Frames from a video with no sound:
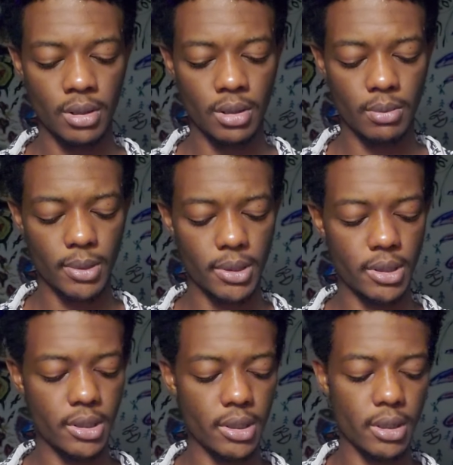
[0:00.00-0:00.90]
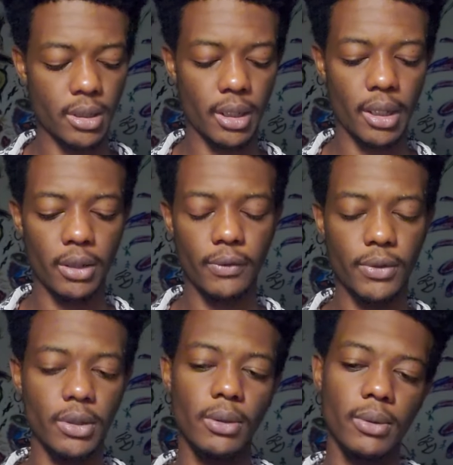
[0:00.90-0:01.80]
Magician and Eight of
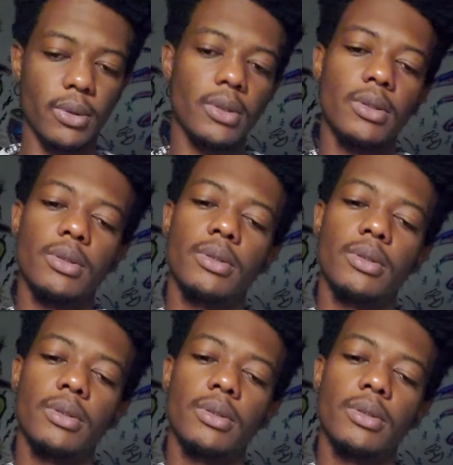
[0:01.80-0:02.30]
Swords.